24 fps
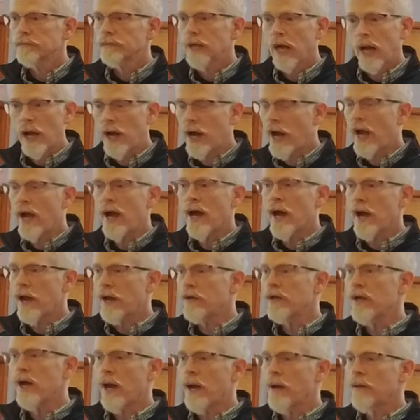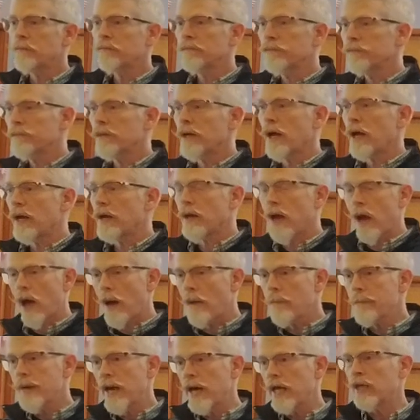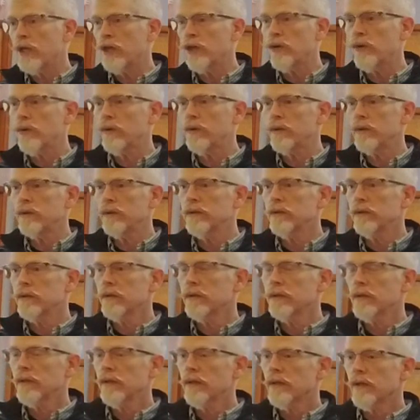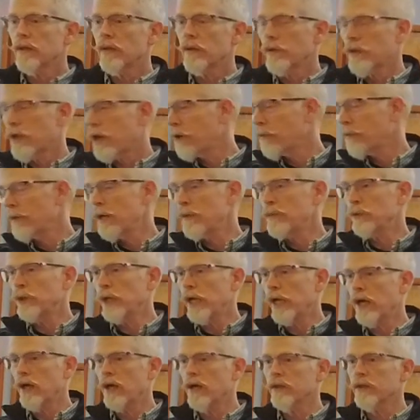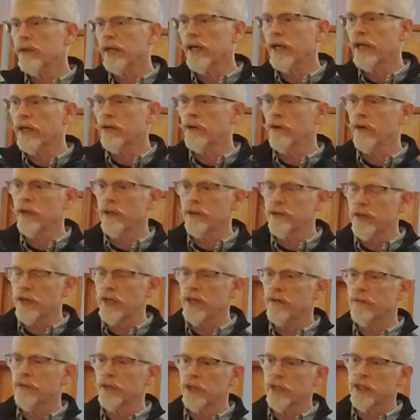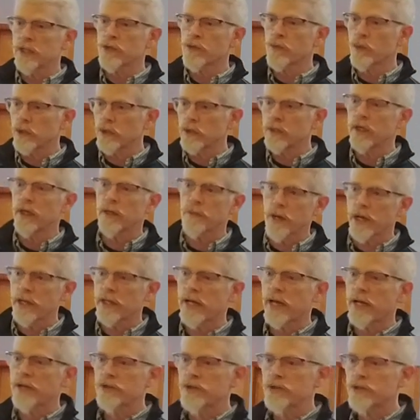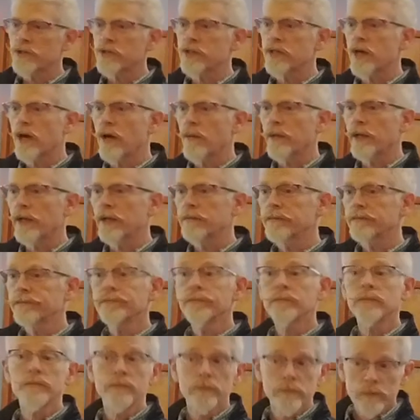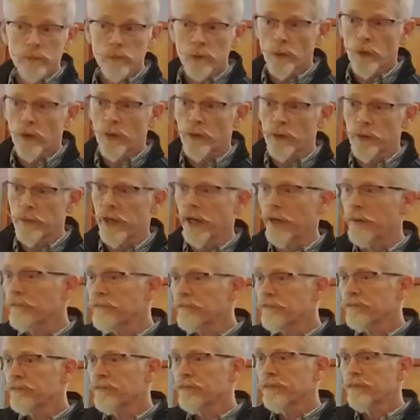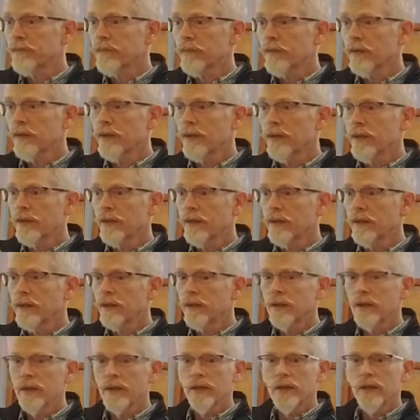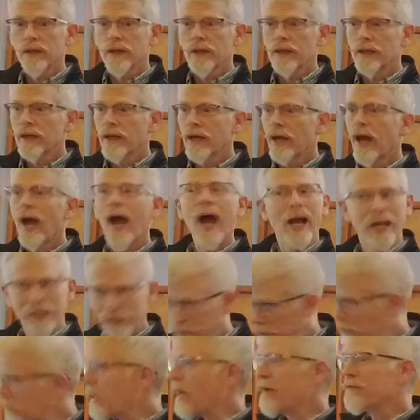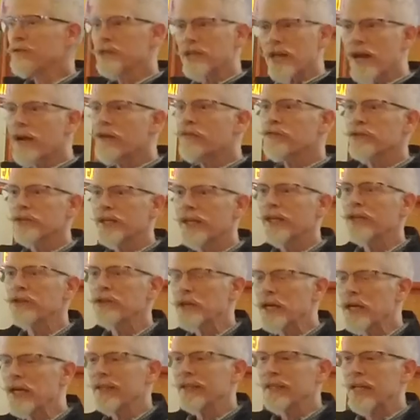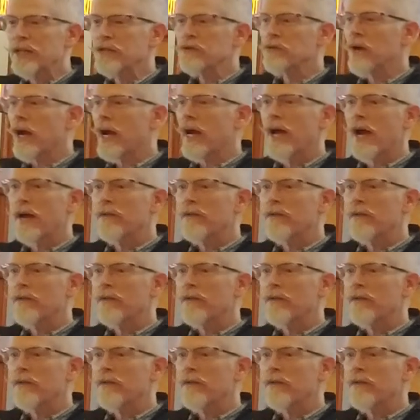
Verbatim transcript: I, I, I, I, I'll bet you there are people here that can re- think of at least one thing my dad used to tell me. What would it be? You don't have to say everything. You, you don't have to say everything you think. That's right.